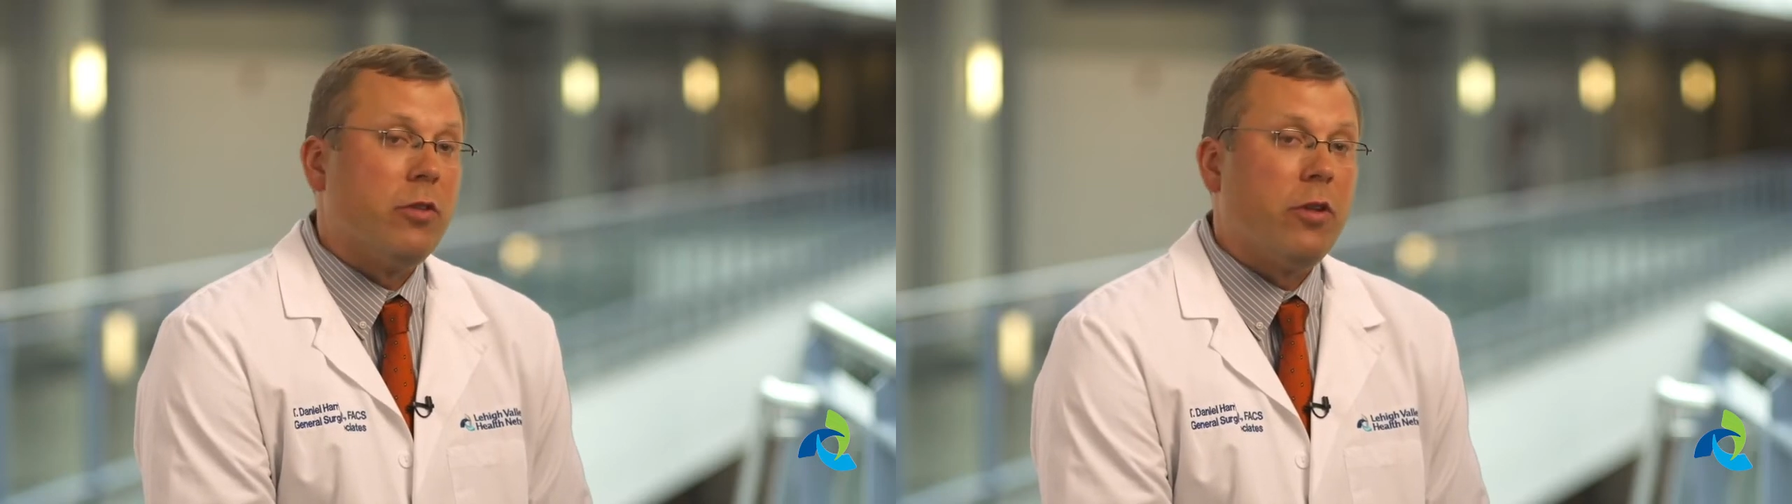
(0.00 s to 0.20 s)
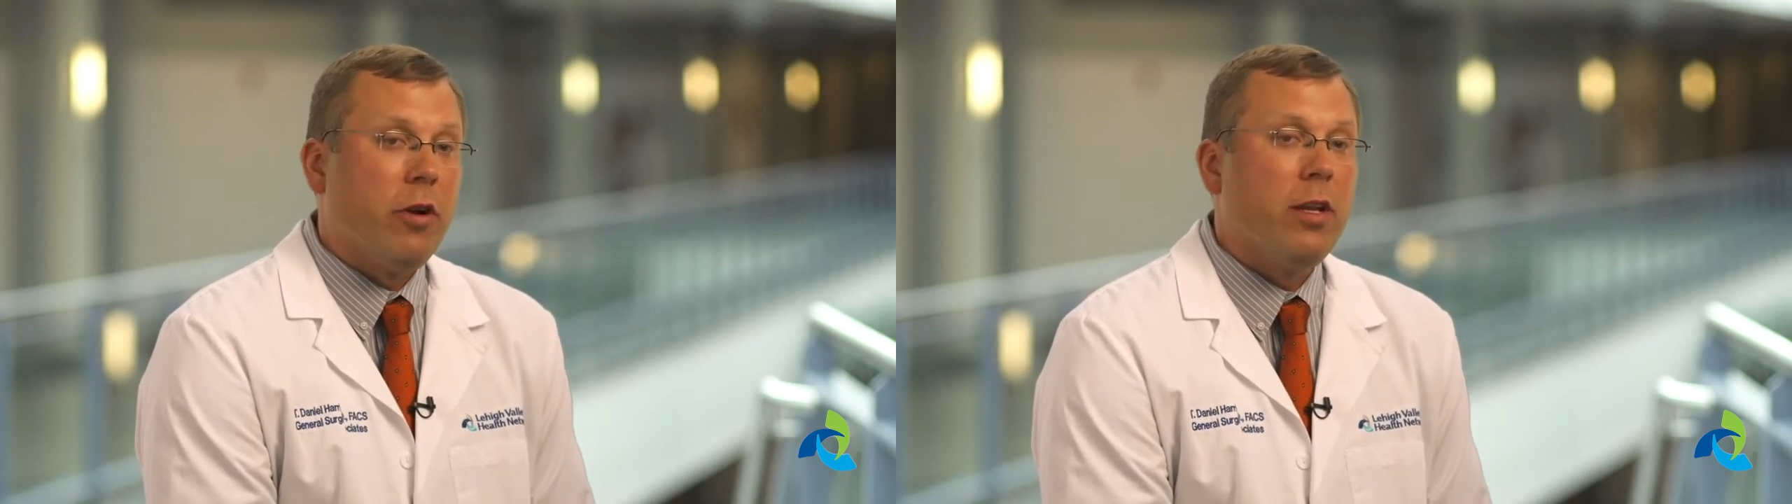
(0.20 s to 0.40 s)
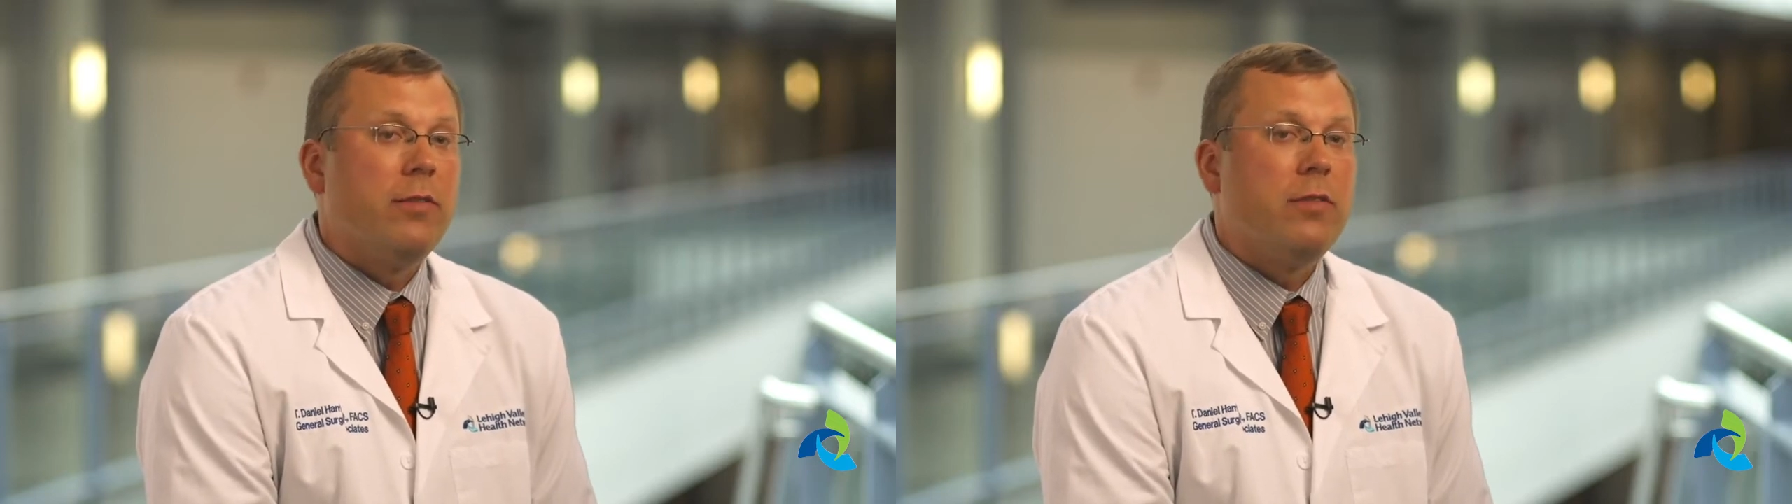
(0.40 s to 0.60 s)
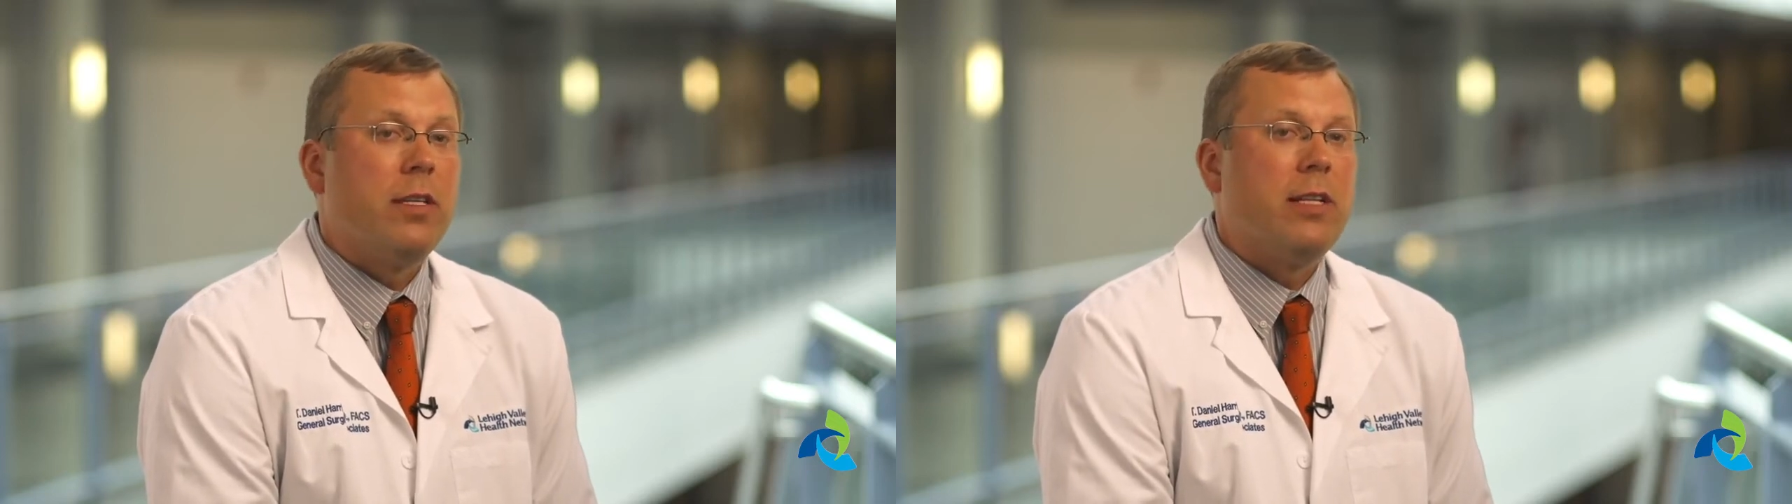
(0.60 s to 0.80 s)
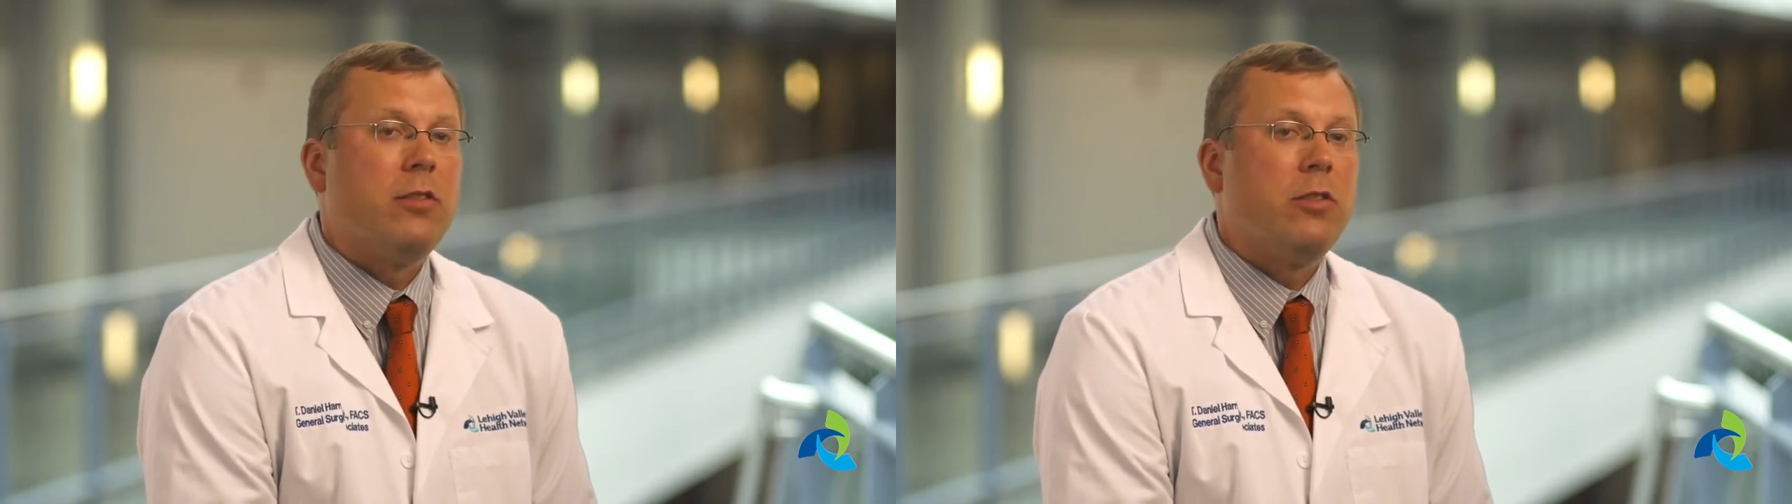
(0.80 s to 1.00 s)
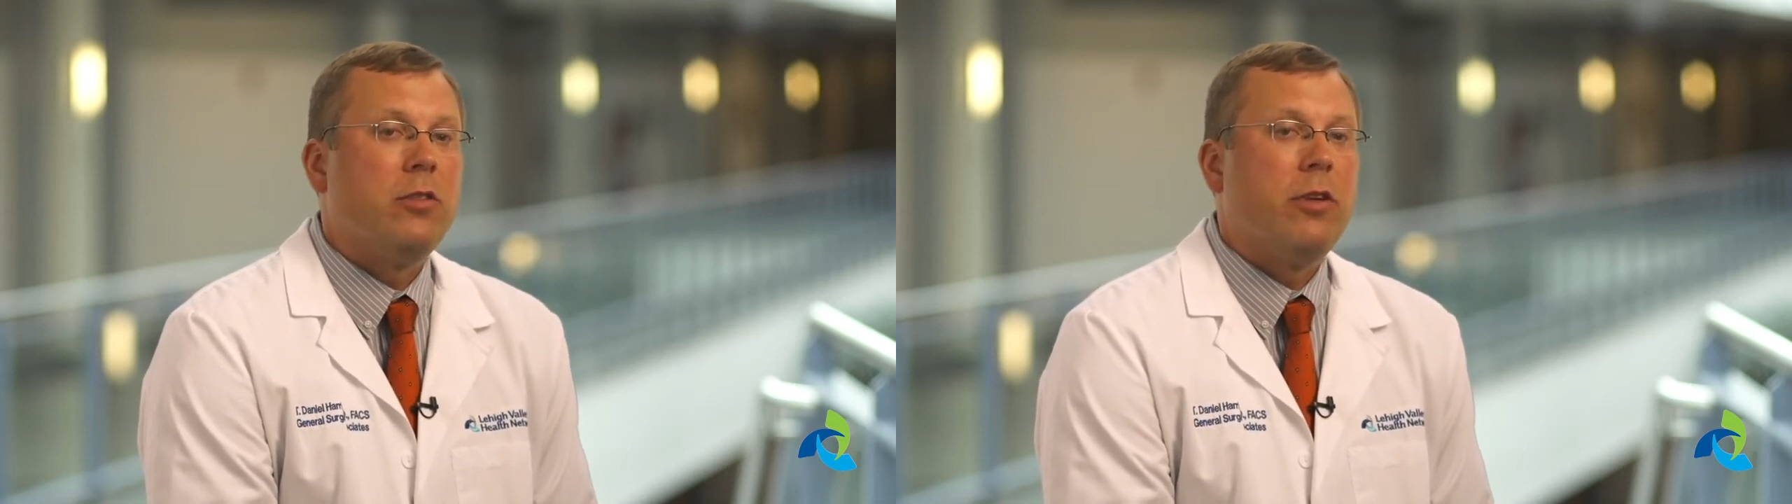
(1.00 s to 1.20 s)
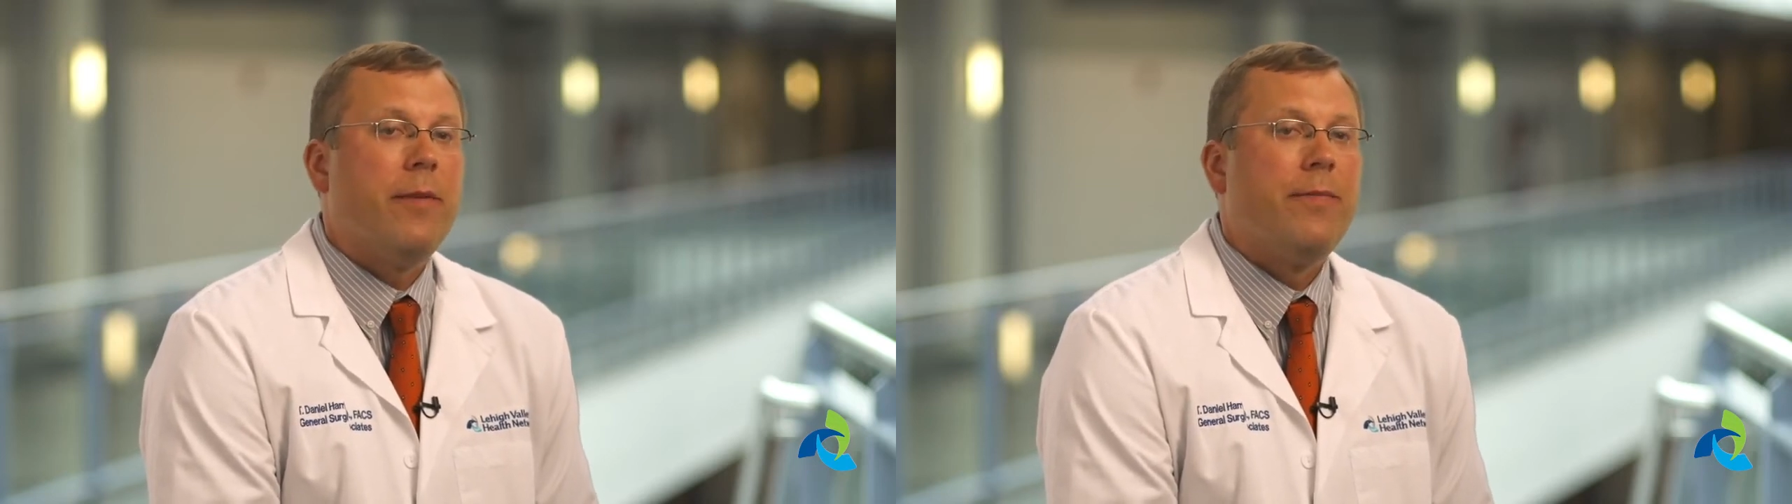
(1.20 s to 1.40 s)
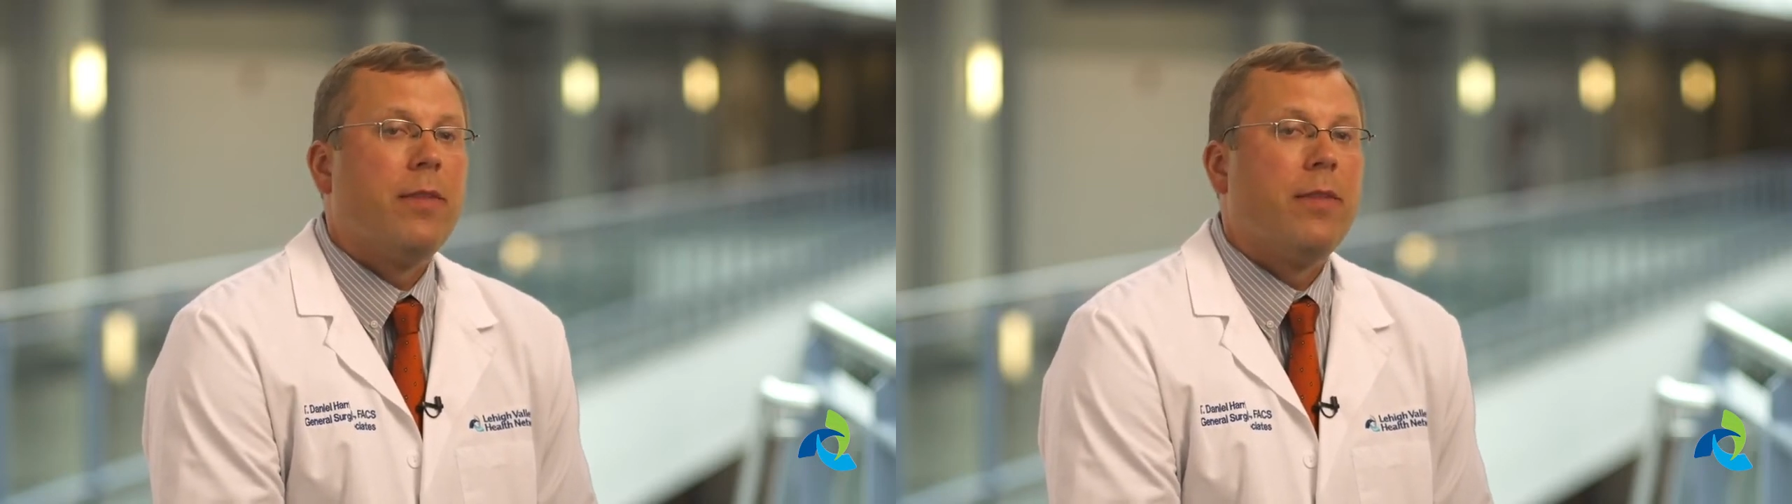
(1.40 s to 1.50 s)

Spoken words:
alternatives to that surgery,